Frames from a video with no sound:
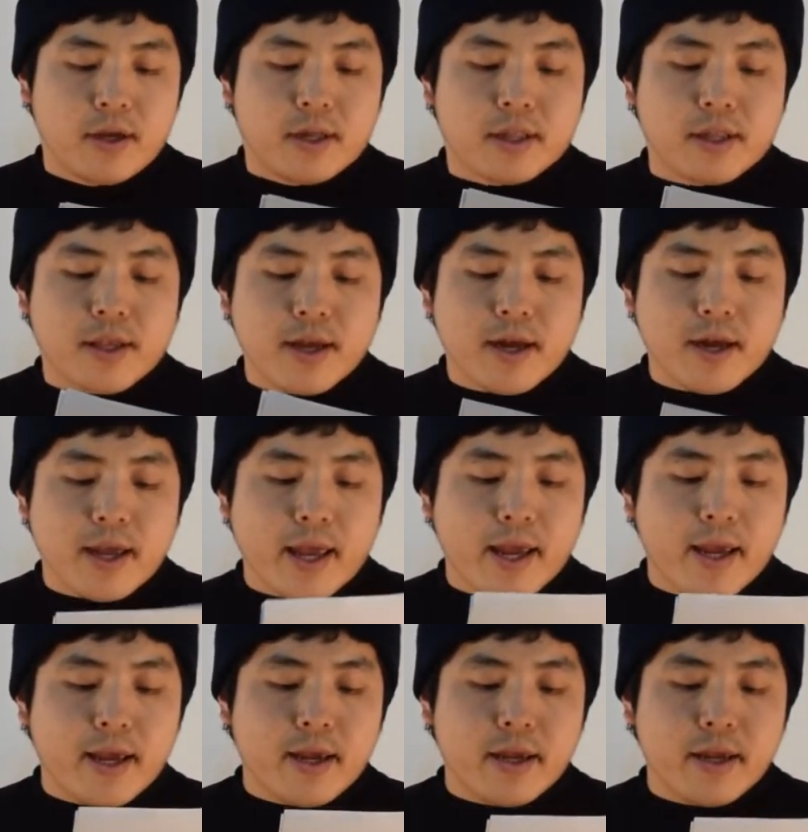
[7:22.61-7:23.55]

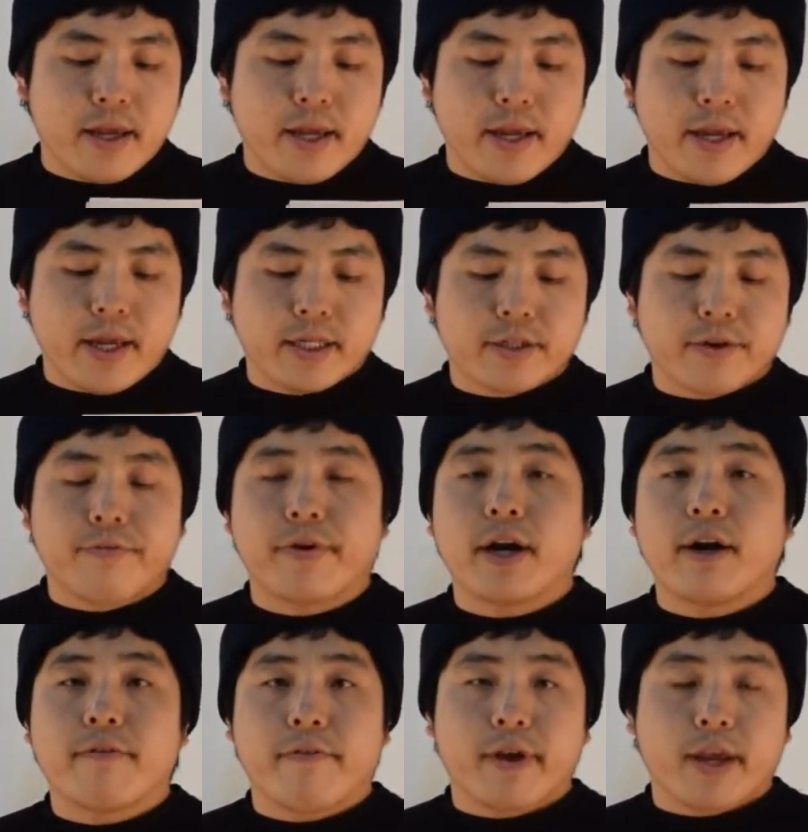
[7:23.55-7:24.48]
TIA is a
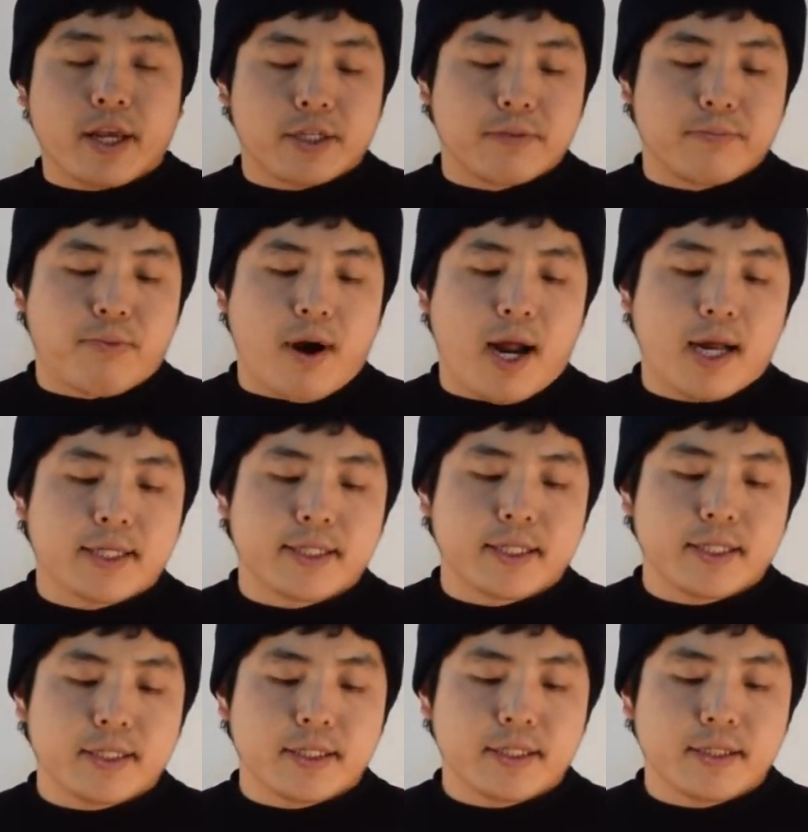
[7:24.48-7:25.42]
verification
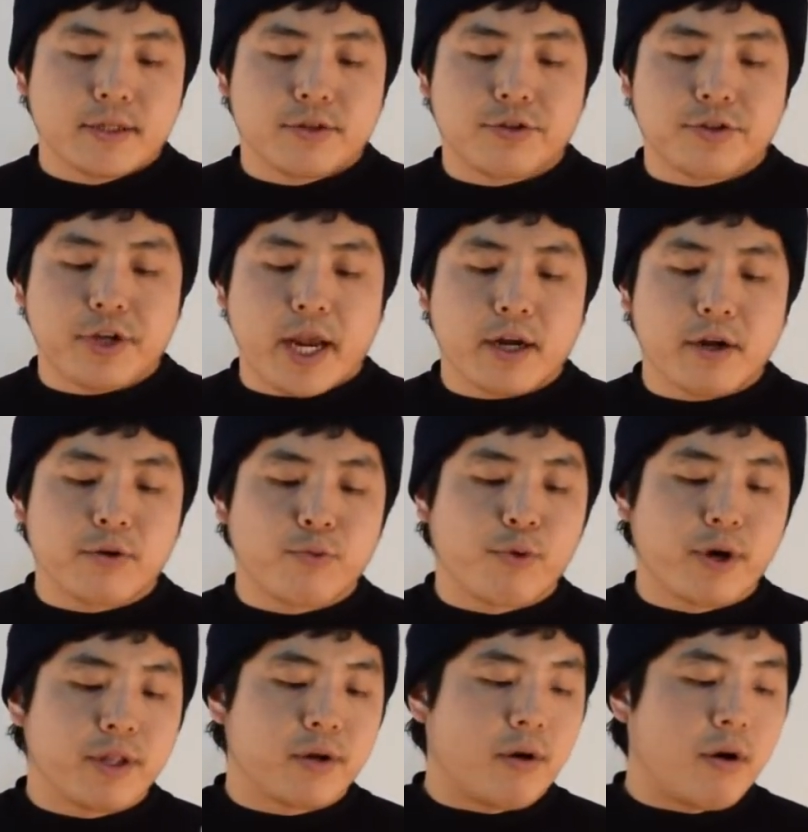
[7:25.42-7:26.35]
process to check on
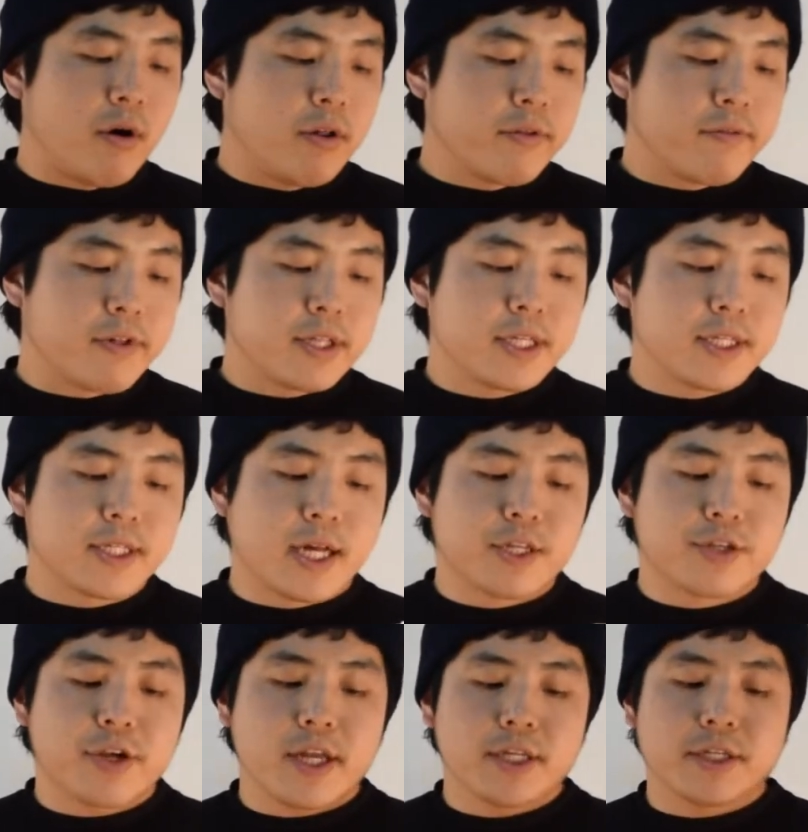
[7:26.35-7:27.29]
whether all of the design
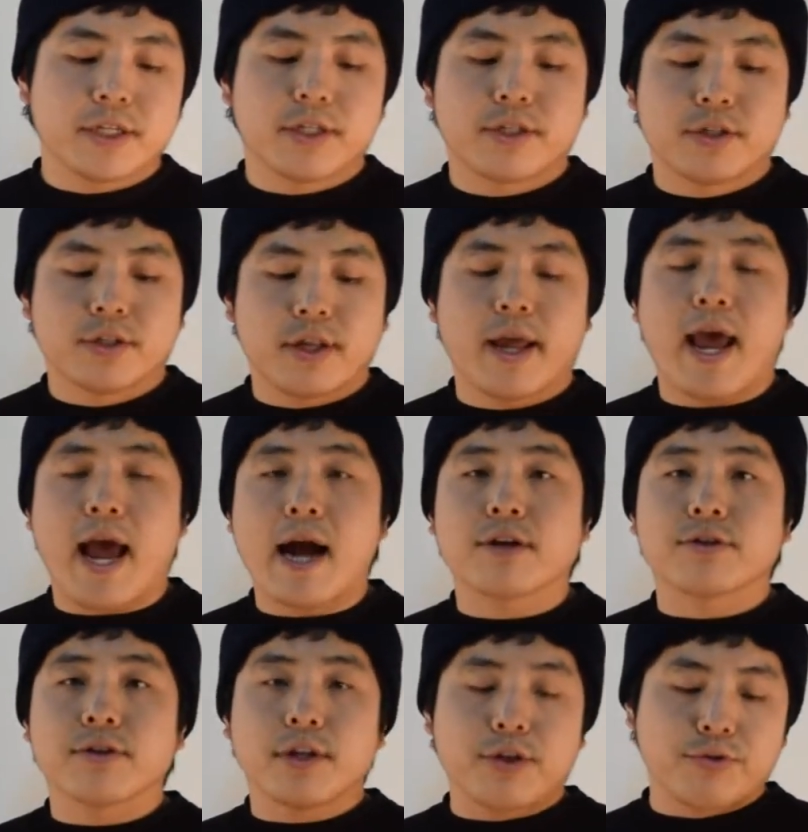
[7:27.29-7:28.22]
changes
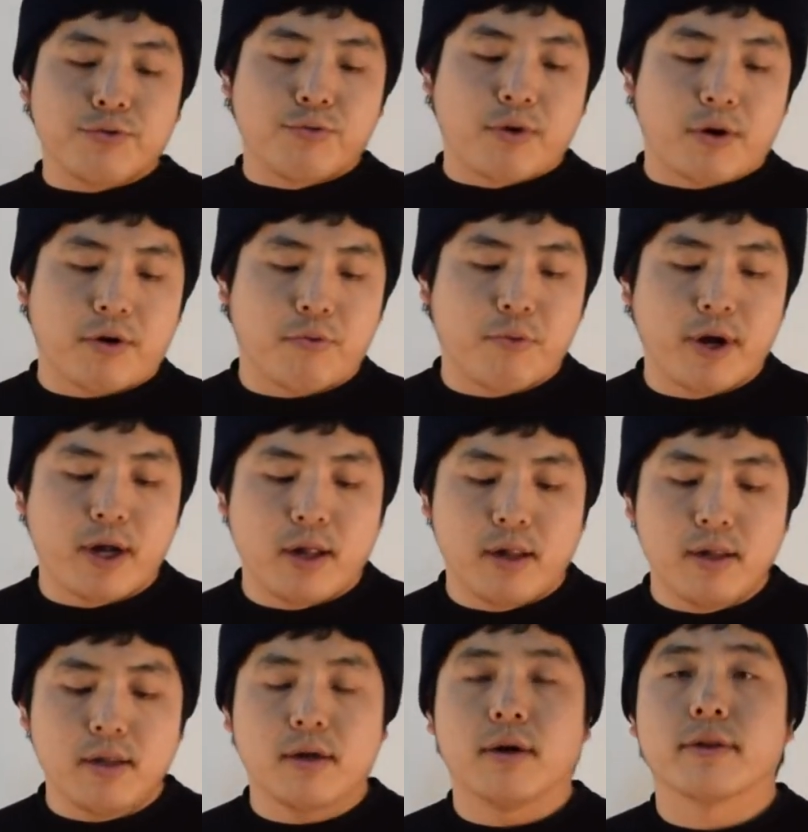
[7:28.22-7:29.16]
actually do work
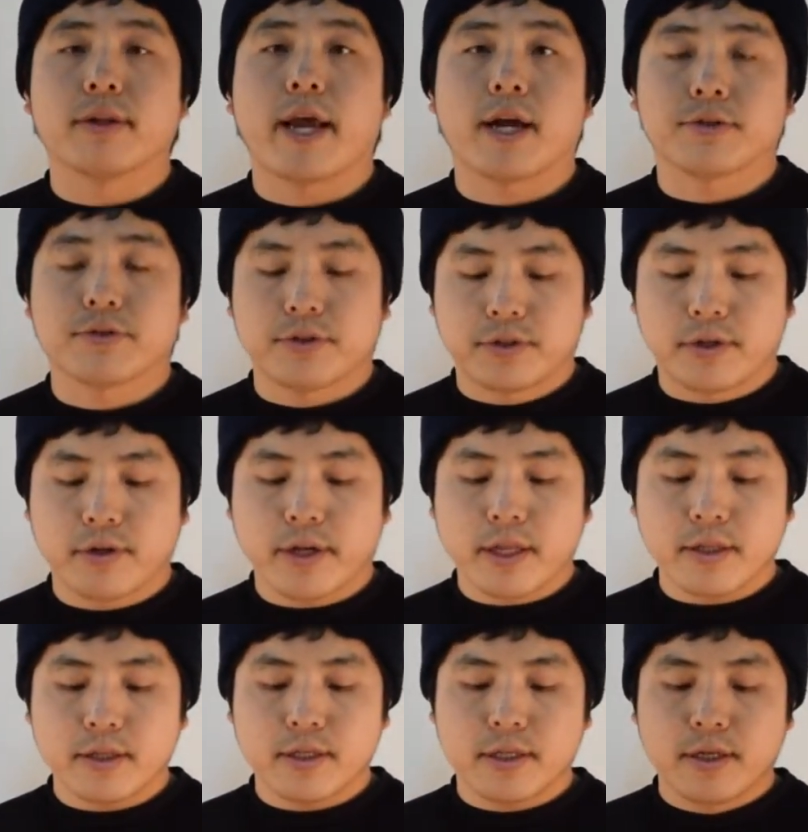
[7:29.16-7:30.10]
well on the actual
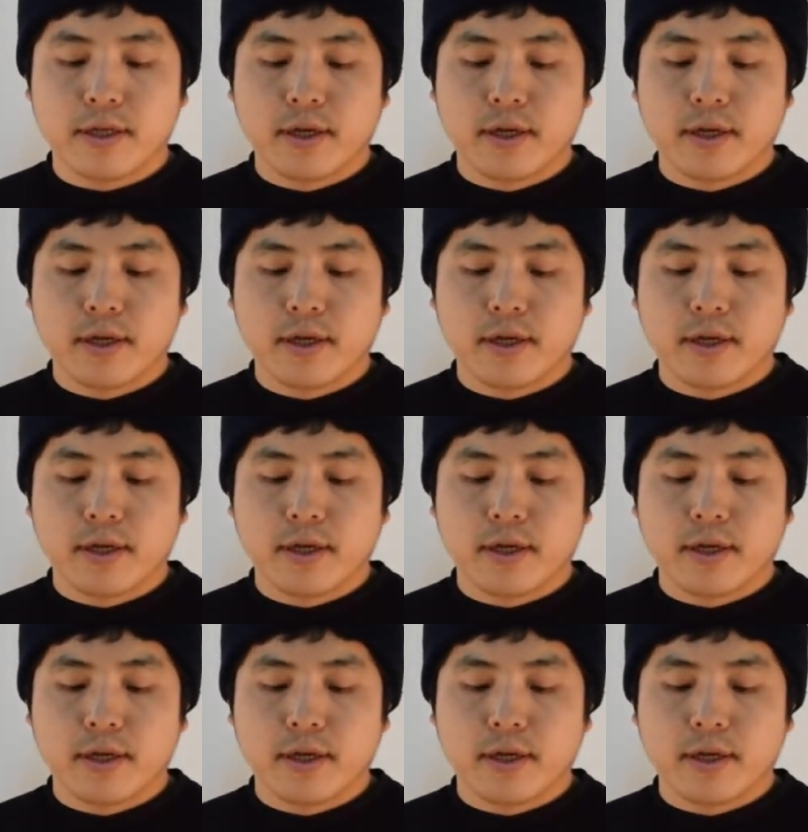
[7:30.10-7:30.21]
circuit.